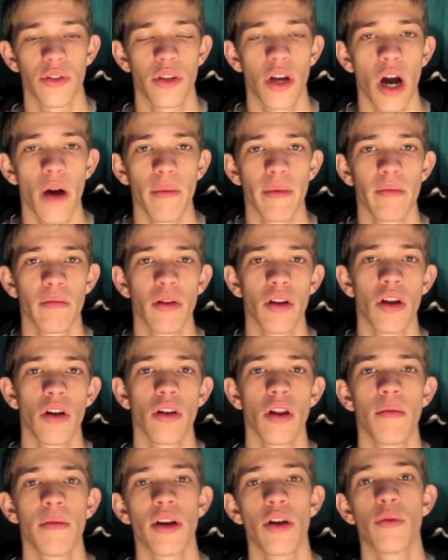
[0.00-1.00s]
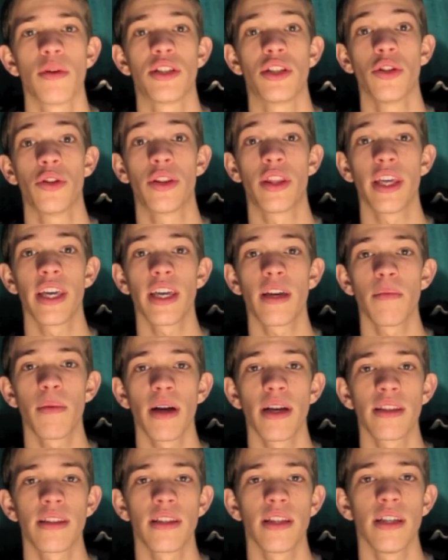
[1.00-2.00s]
Comment below. Let me know what you think
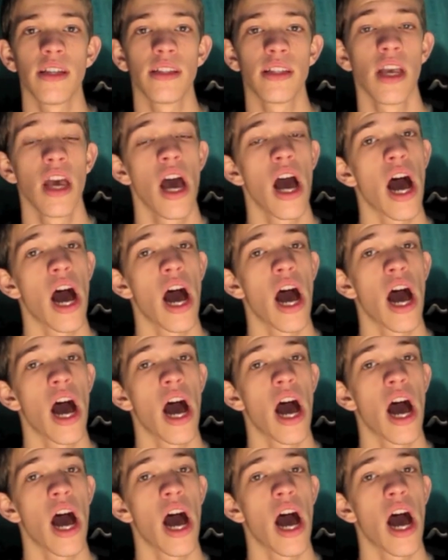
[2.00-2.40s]
about these.